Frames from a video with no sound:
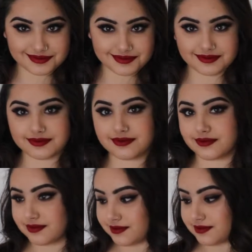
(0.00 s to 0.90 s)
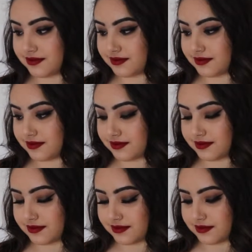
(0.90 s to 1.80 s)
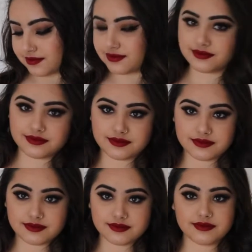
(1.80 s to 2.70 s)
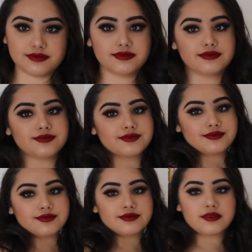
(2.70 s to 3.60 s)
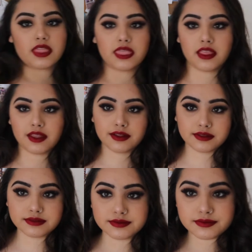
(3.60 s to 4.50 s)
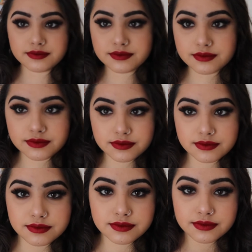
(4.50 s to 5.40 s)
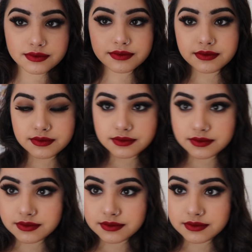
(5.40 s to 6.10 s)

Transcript: I was really feeling myself until I left the house and hated life. But